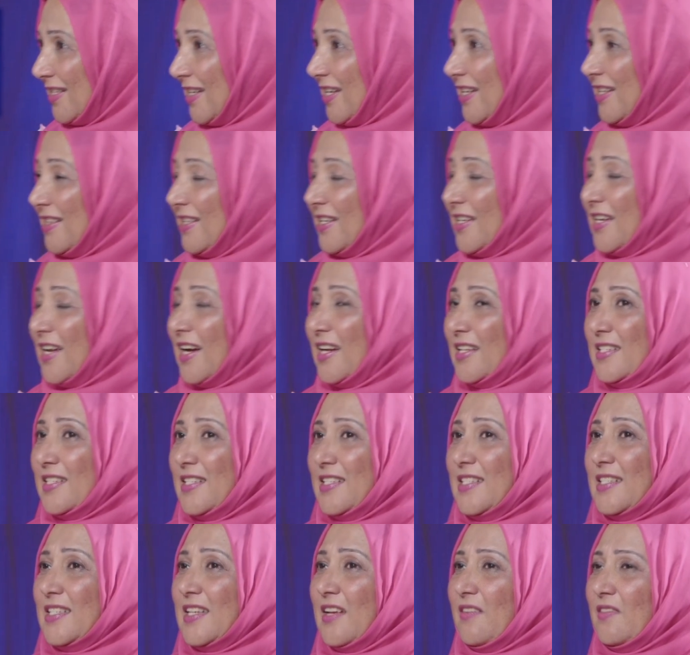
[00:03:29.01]
in the
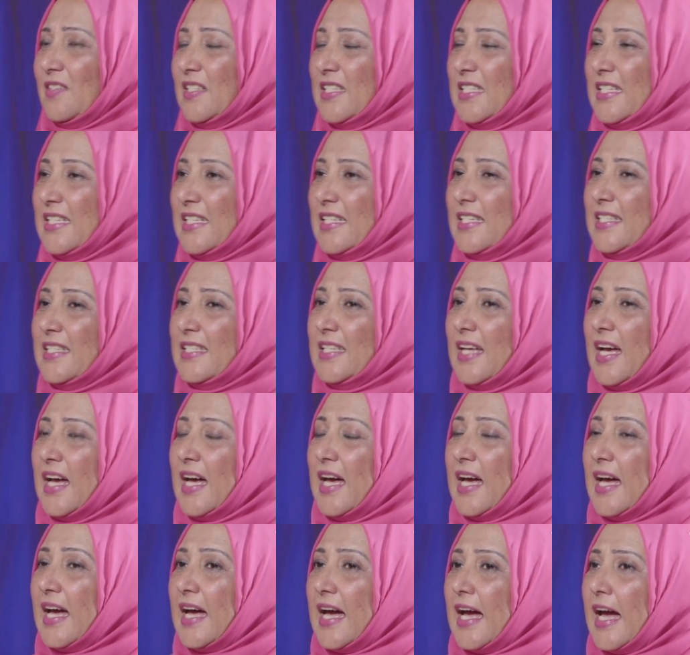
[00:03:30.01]
1970s.
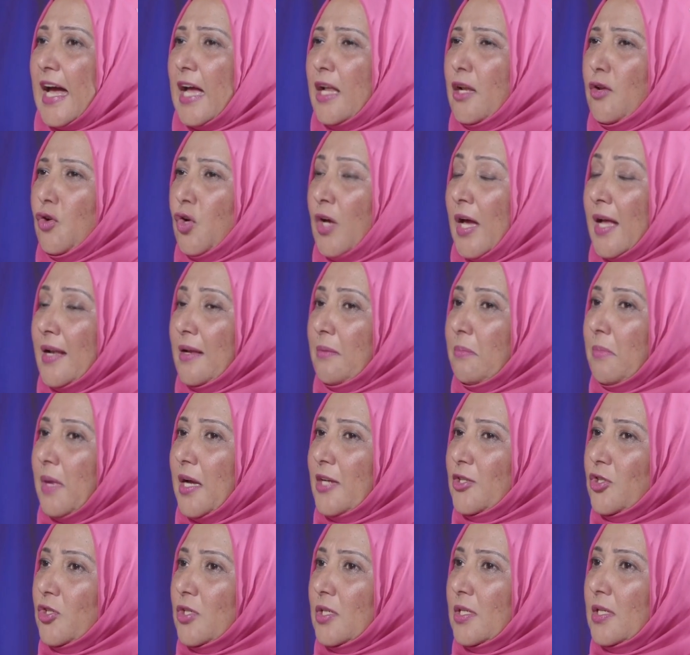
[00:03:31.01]
And you can
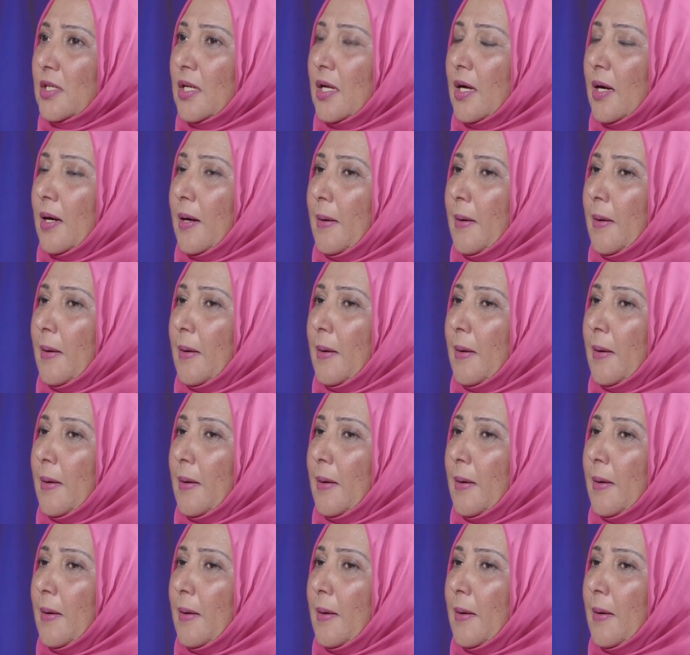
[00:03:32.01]
imagine,